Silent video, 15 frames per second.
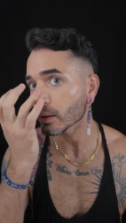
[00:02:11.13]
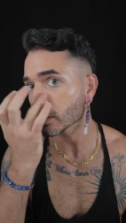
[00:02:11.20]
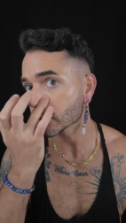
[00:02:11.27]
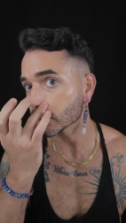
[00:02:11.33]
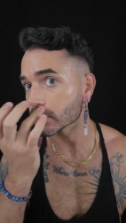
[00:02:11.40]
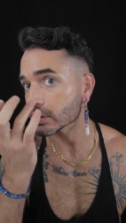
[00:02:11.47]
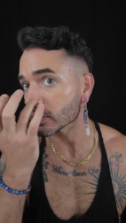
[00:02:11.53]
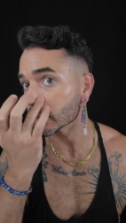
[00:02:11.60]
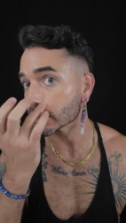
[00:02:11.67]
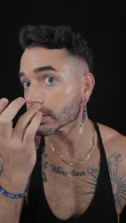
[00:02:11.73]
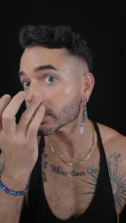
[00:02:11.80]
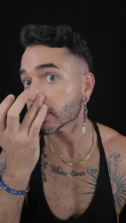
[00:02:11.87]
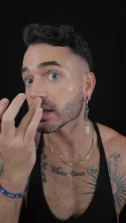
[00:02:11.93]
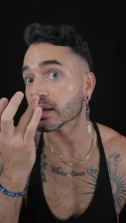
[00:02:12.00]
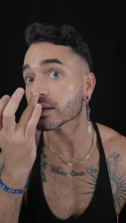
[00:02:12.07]
So as you can
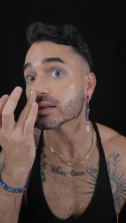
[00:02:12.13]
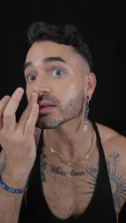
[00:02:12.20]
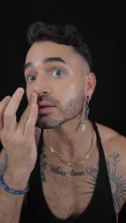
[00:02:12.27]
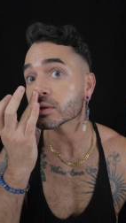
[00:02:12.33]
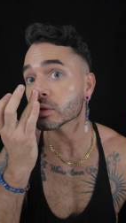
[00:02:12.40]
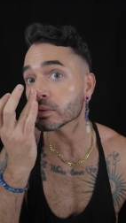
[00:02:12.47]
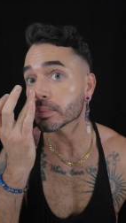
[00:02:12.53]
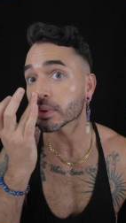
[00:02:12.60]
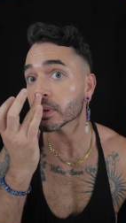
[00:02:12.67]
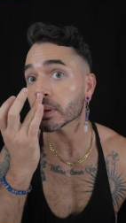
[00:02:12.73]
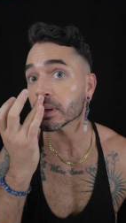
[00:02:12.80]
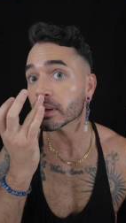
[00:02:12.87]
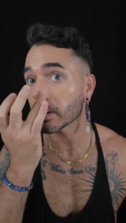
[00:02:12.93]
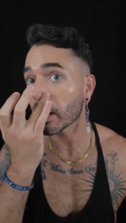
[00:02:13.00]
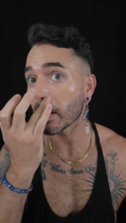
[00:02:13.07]
see, it's
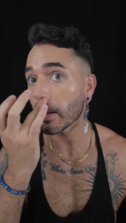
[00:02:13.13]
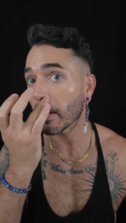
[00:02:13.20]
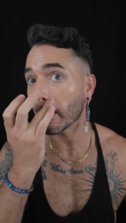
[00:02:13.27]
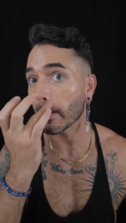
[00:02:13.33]
super